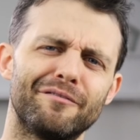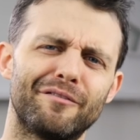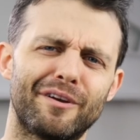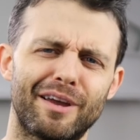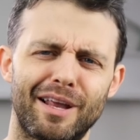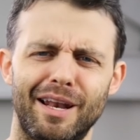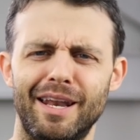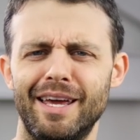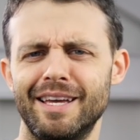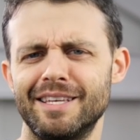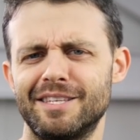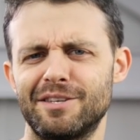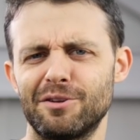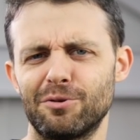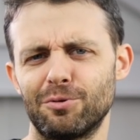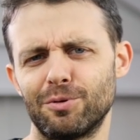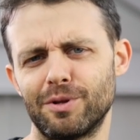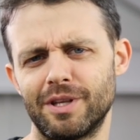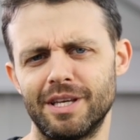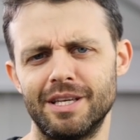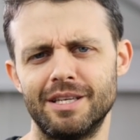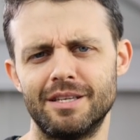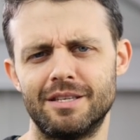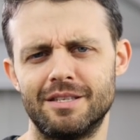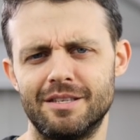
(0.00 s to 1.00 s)
I've collected all
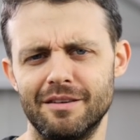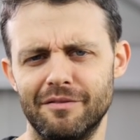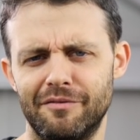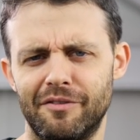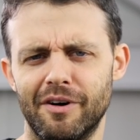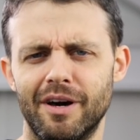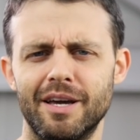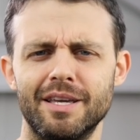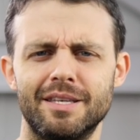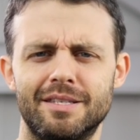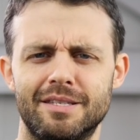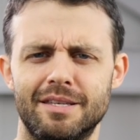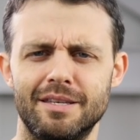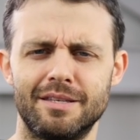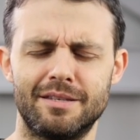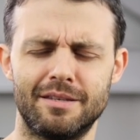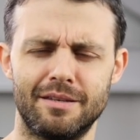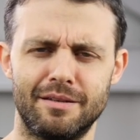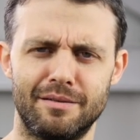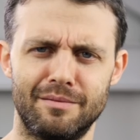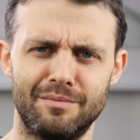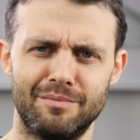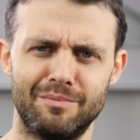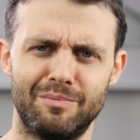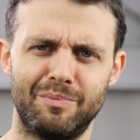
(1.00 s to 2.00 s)
these devices
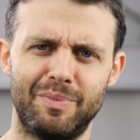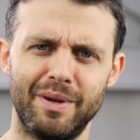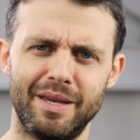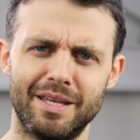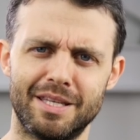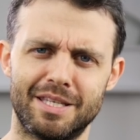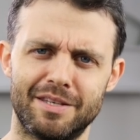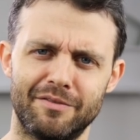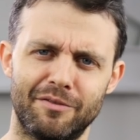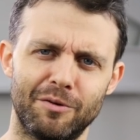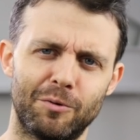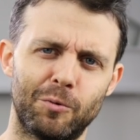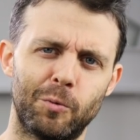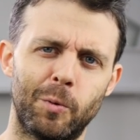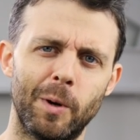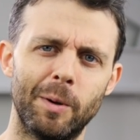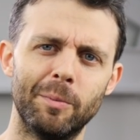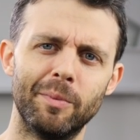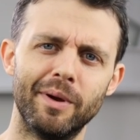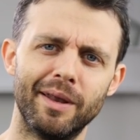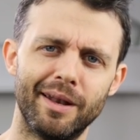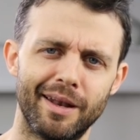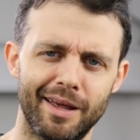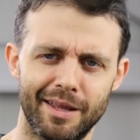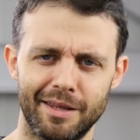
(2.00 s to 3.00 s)
and bits of
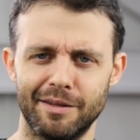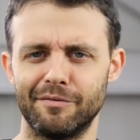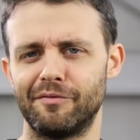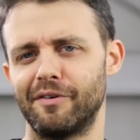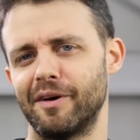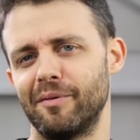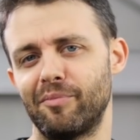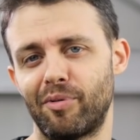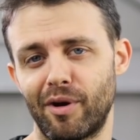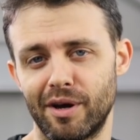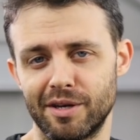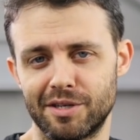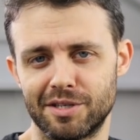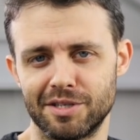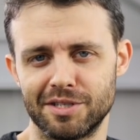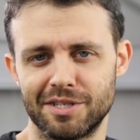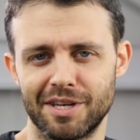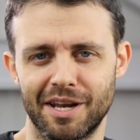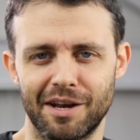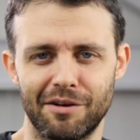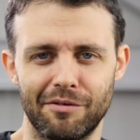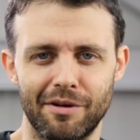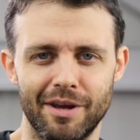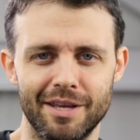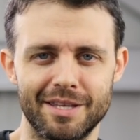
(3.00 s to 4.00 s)
equipment like the vibration
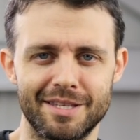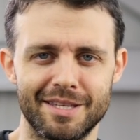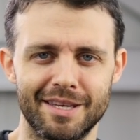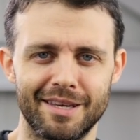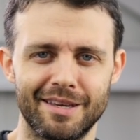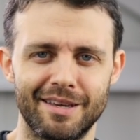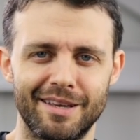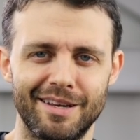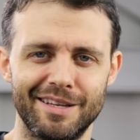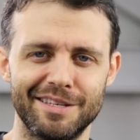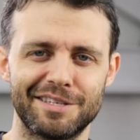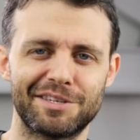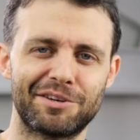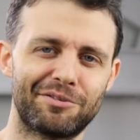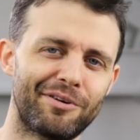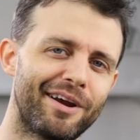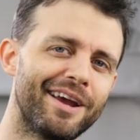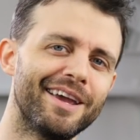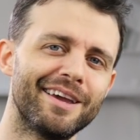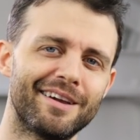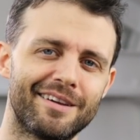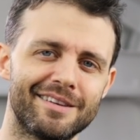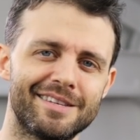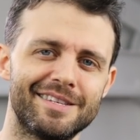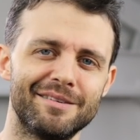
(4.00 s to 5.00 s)
generator, and it's
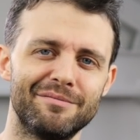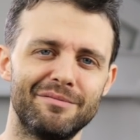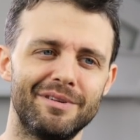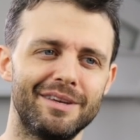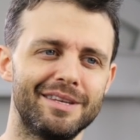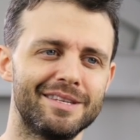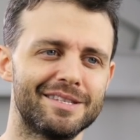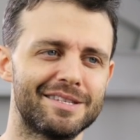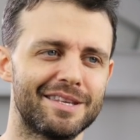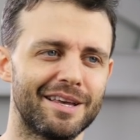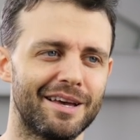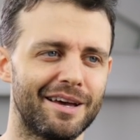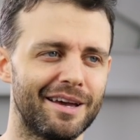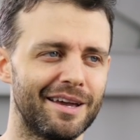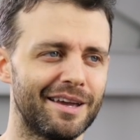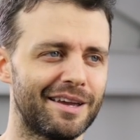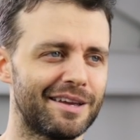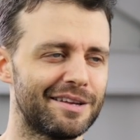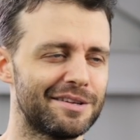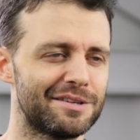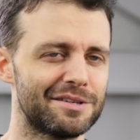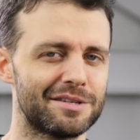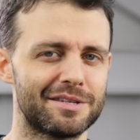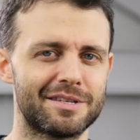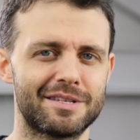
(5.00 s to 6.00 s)
great because it means that I
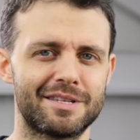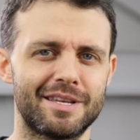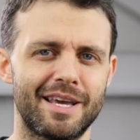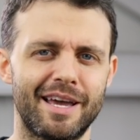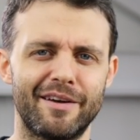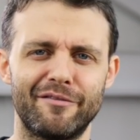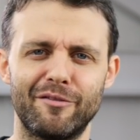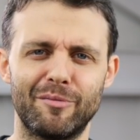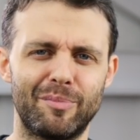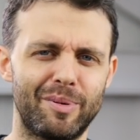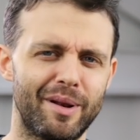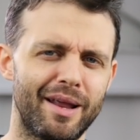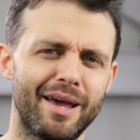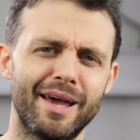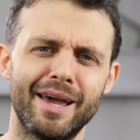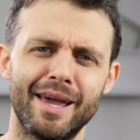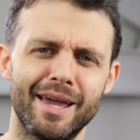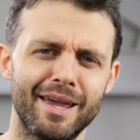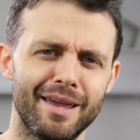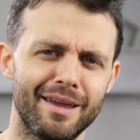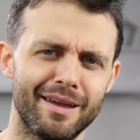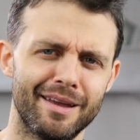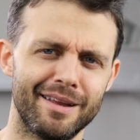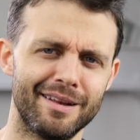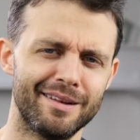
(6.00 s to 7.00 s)
can just have a
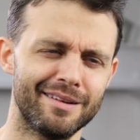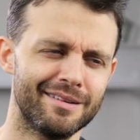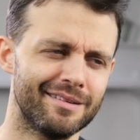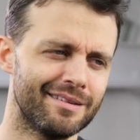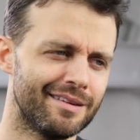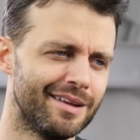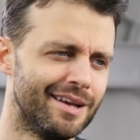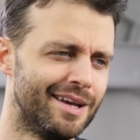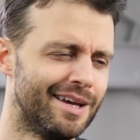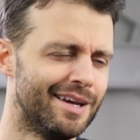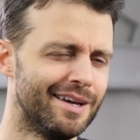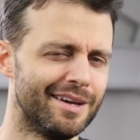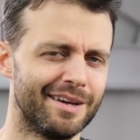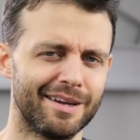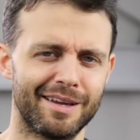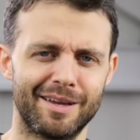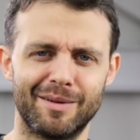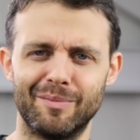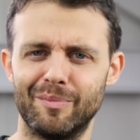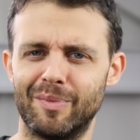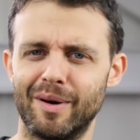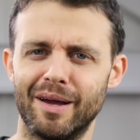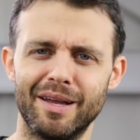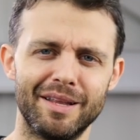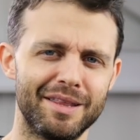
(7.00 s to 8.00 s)
play and
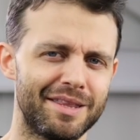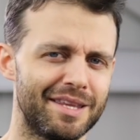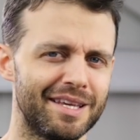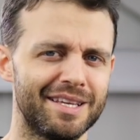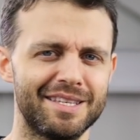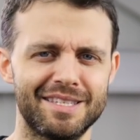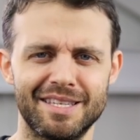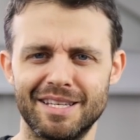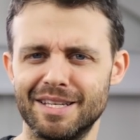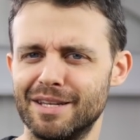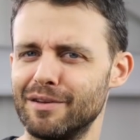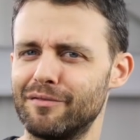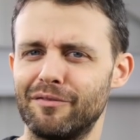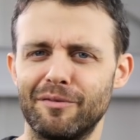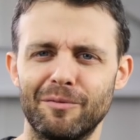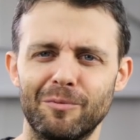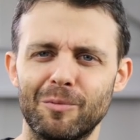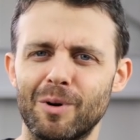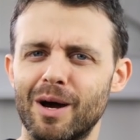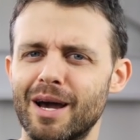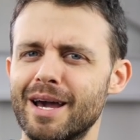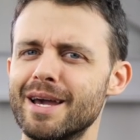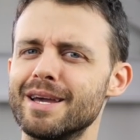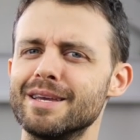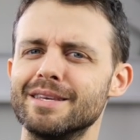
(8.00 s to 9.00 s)
combine things in different
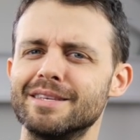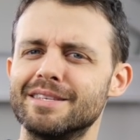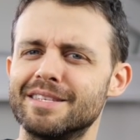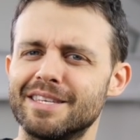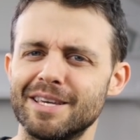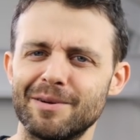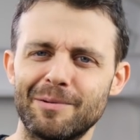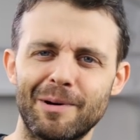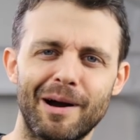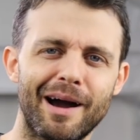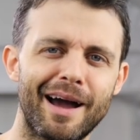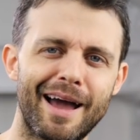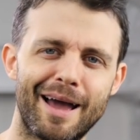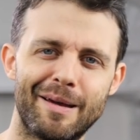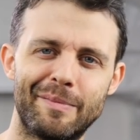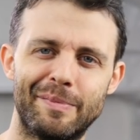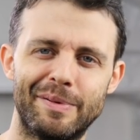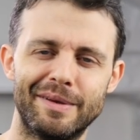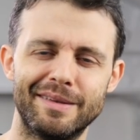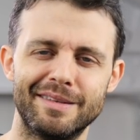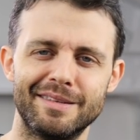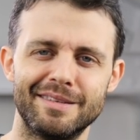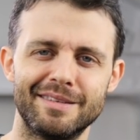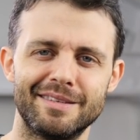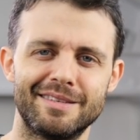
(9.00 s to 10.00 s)
ways, see what
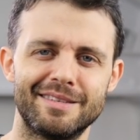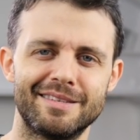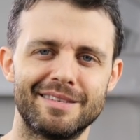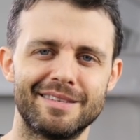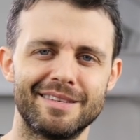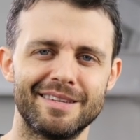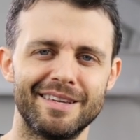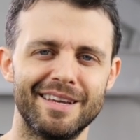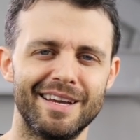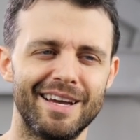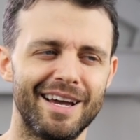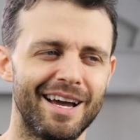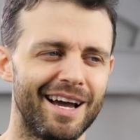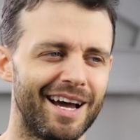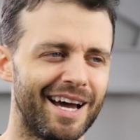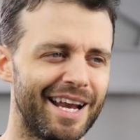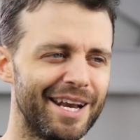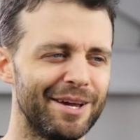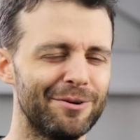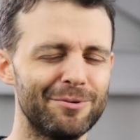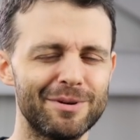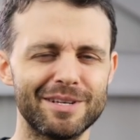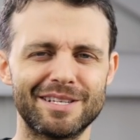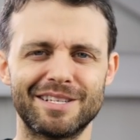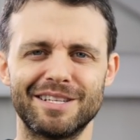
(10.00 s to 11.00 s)
happens.
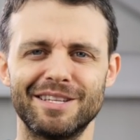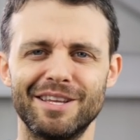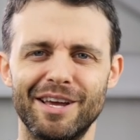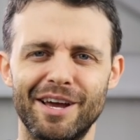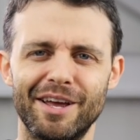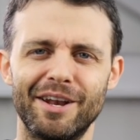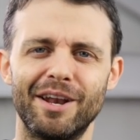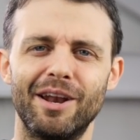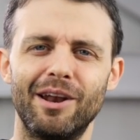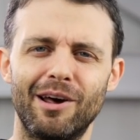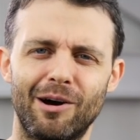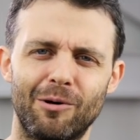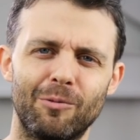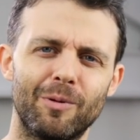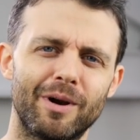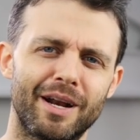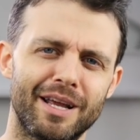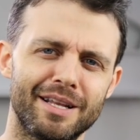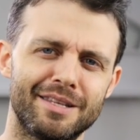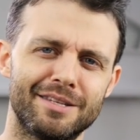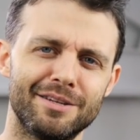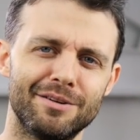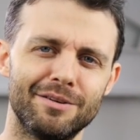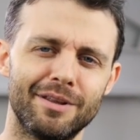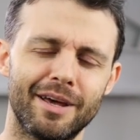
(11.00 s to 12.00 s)
And I always learn a lot when
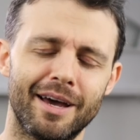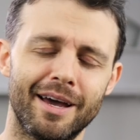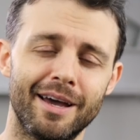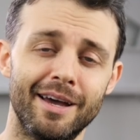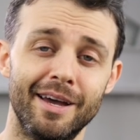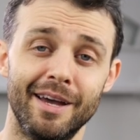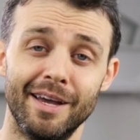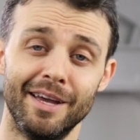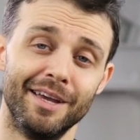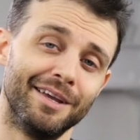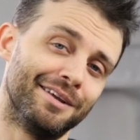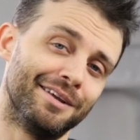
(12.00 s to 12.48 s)
I do that.